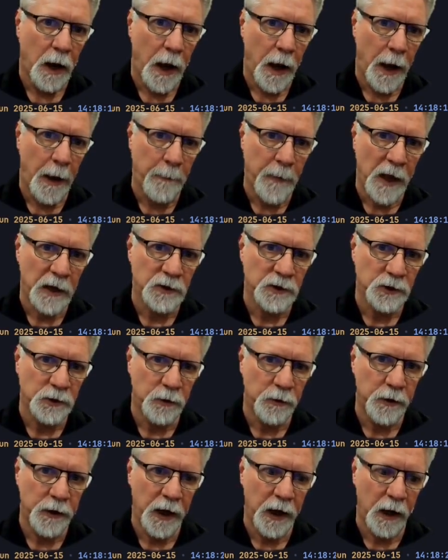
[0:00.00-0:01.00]
I'm not
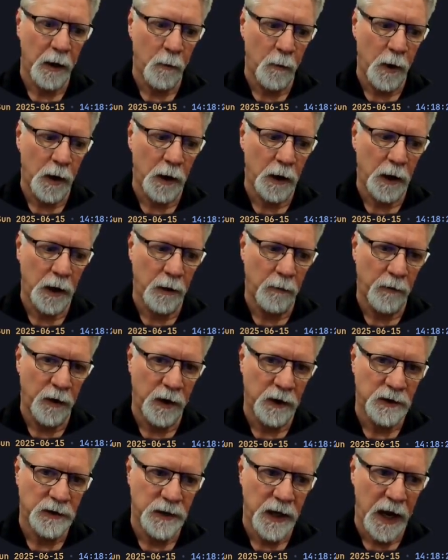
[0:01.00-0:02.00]
sure yet I want to get
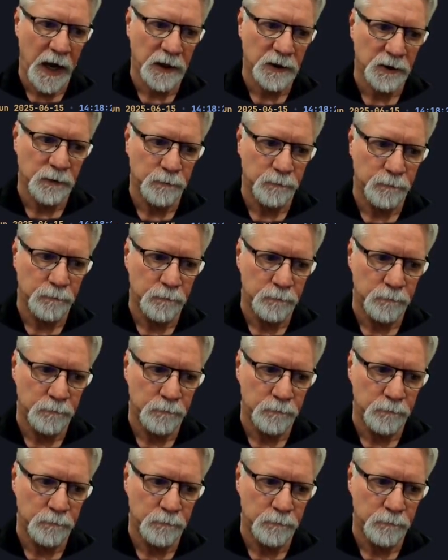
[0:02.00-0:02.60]
rid of stash.